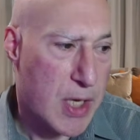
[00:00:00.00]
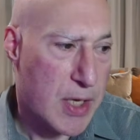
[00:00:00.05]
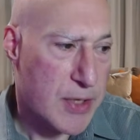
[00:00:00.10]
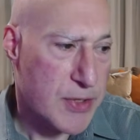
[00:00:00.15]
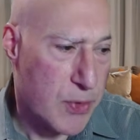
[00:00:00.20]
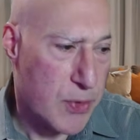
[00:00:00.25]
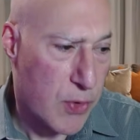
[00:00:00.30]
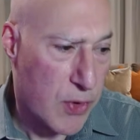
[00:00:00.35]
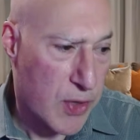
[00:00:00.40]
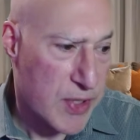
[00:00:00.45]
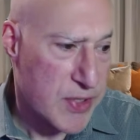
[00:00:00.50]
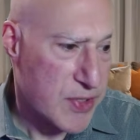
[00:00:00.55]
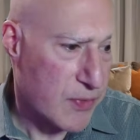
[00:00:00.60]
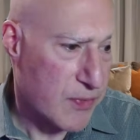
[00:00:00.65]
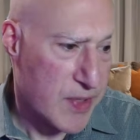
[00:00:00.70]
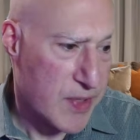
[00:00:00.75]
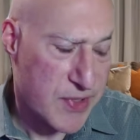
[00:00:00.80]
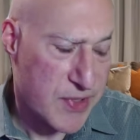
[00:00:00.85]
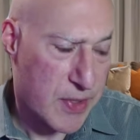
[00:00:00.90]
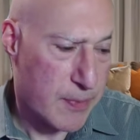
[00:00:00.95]
So organs at
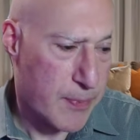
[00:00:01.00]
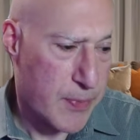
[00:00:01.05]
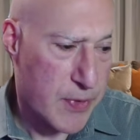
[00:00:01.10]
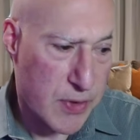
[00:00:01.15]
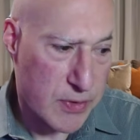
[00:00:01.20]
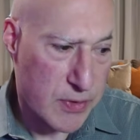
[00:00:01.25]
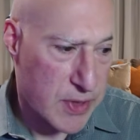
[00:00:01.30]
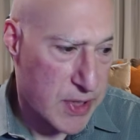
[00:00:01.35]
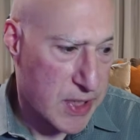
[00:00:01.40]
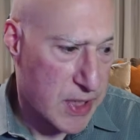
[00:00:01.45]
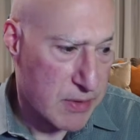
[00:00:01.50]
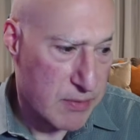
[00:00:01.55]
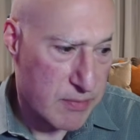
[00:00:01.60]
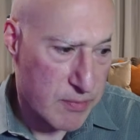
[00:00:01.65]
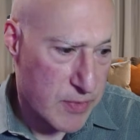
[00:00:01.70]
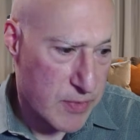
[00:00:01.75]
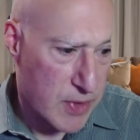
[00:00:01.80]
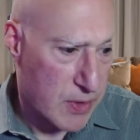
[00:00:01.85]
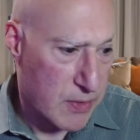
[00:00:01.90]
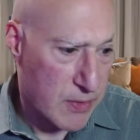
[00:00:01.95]
risk are purely,
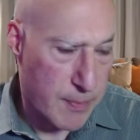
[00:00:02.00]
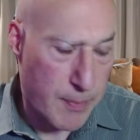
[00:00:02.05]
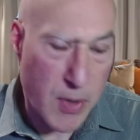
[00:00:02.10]
the